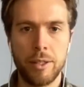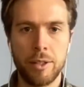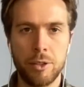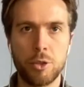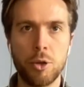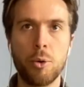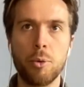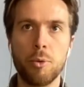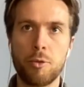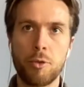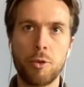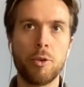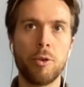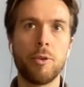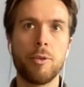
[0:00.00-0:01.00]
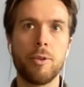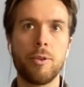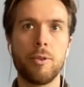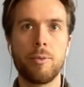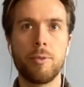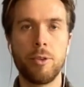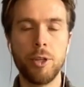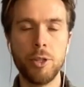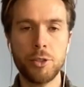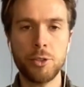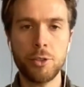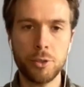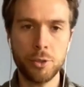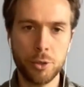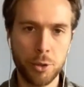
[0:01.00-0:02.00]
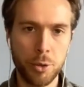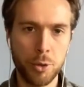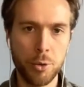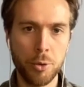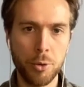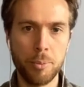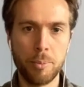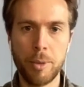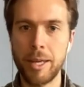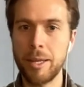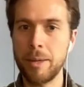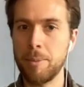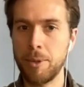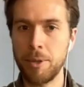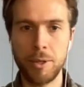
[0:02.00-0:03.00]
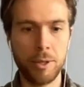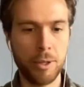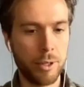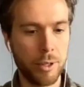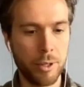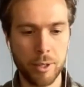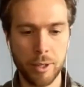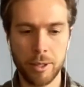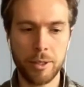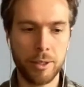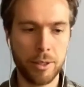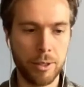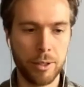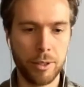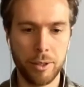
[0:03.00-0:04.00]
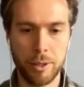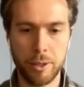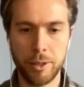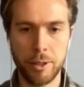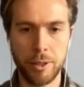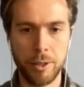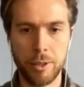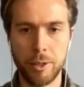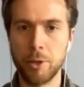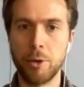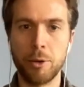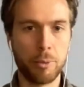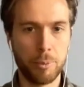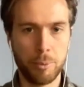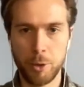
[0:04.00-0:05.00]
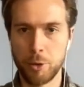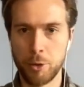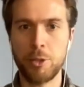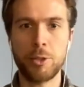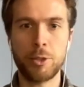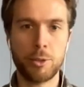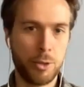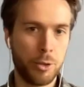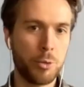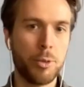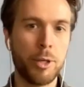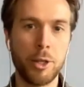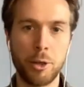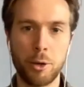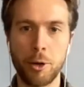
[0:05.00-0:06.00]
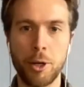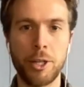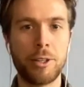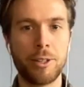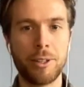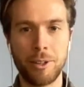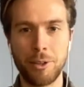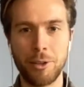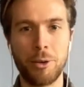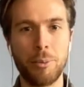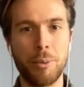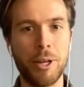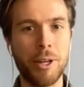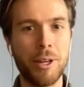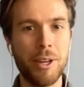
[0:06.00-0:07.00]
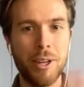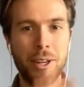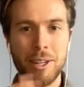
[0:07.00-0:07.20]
So for listeners who may be, you're speaking Greek a little bit